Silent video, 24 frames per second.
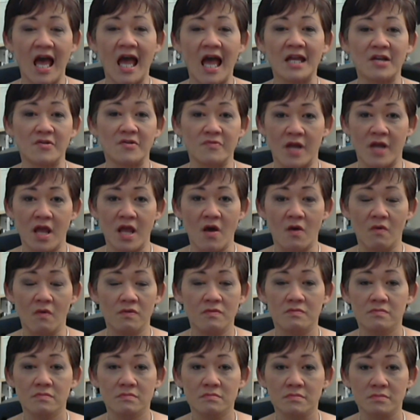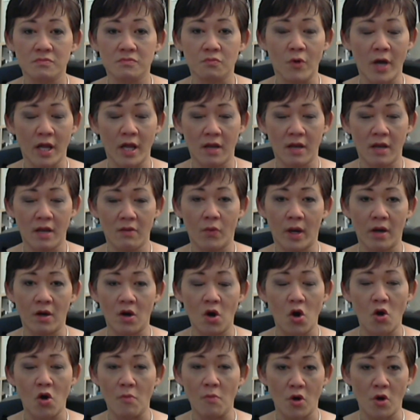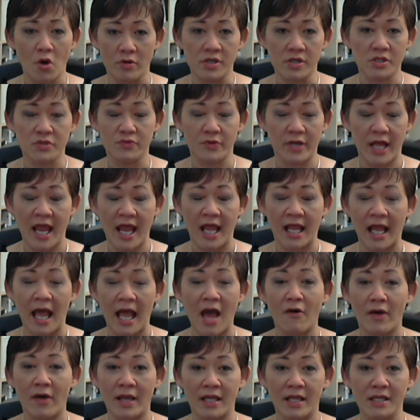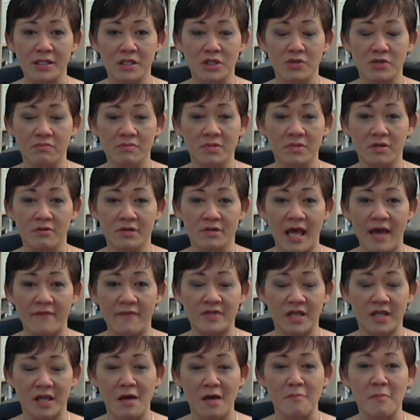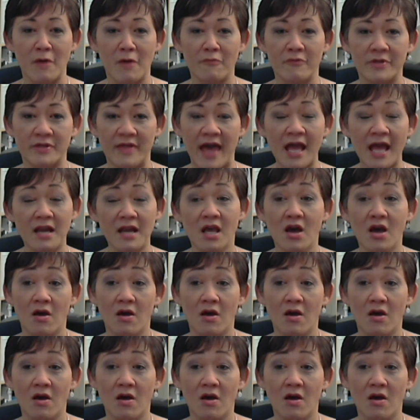don't know where homeowners would hang out. I guess you'd have to come up with that.